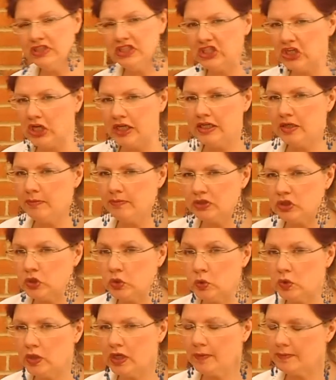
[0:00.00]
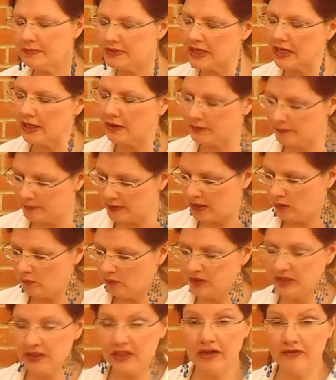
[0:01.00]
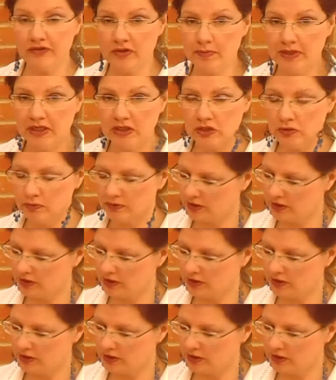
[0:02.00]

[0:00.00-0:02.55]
design number 2 comes out, we're going to have to make do